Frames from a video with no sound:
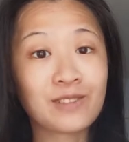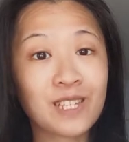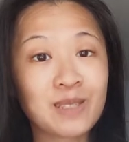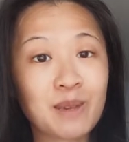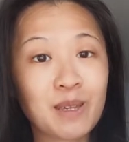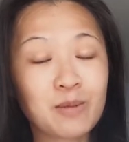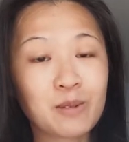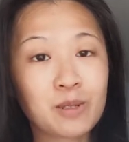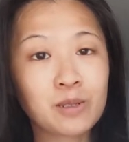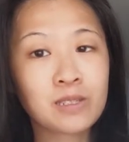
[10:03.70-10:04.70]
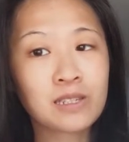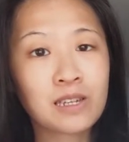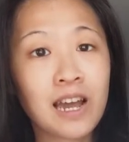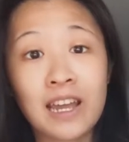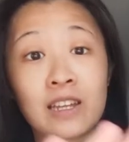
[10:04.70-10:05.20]
the face paint world.
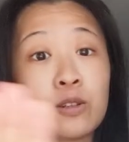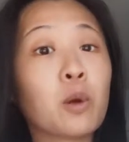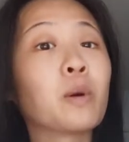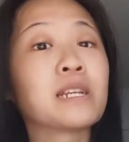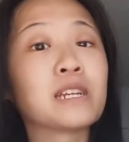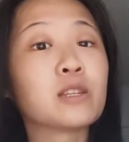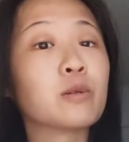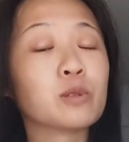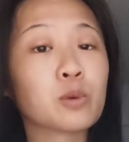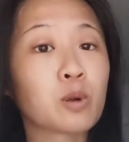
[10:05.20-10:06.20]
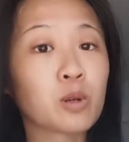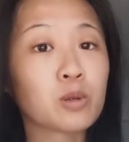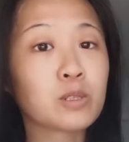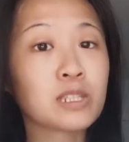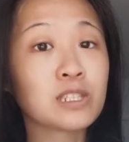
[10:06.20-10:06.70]
I had no idea there was a
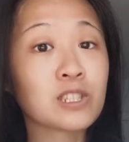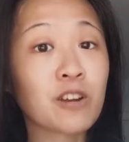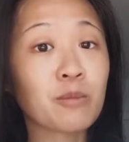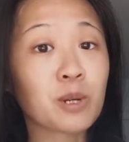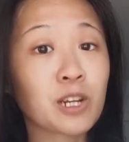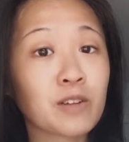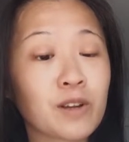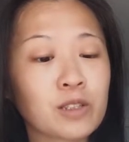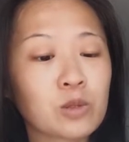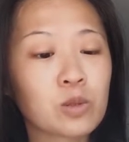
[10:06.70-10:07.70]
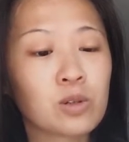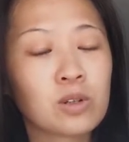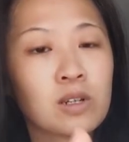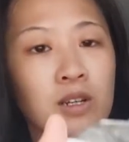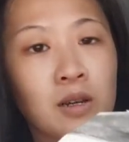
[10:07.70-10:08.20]
world in sophomore year of high school.
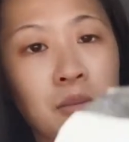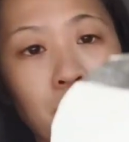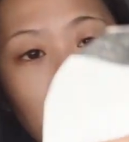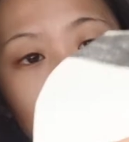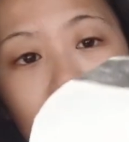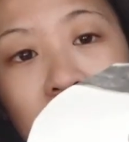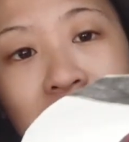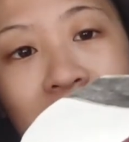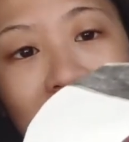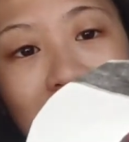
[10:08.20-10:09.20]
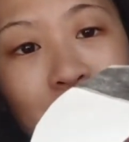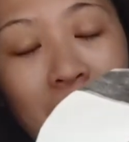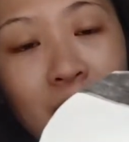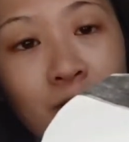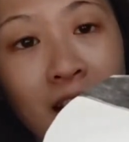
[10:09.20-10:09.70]
But, yeah, so I had